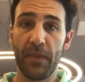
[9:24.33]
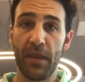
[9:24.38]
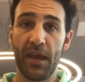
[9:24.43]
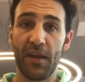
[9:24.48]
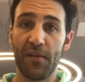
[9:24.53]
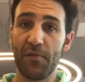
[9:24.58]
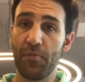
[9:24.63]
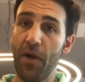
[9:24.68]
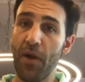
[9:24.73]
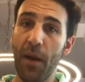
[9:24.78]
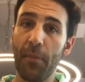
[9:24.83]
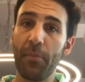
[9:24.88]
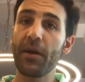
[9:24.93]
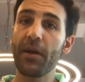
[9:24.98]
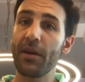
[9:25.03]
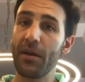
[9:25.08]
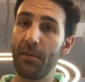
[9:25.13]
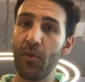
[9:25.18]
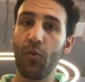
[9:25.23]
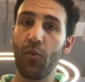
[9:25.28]
It's probably going
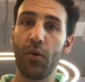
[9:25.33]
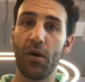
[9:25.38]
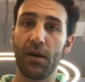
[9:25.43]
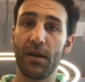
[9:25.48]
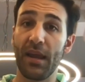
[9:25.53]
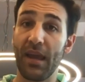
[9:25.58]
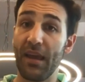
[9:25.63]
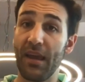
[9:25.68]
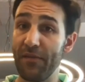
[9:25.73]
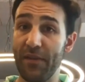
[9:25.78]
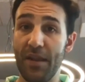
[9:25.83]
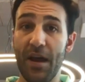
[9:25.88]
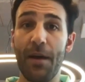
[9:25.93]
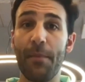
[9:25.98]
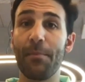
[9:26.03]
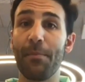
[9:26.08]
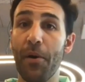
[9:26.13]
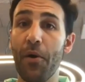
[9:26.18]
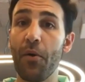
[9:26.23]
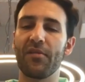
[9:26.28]
to be one, if
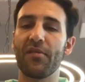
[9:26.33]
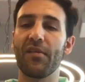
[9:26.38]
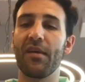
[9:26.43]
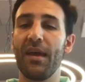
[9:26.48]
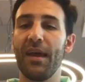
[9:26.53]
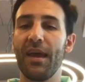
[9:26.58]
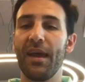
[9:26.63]
not both.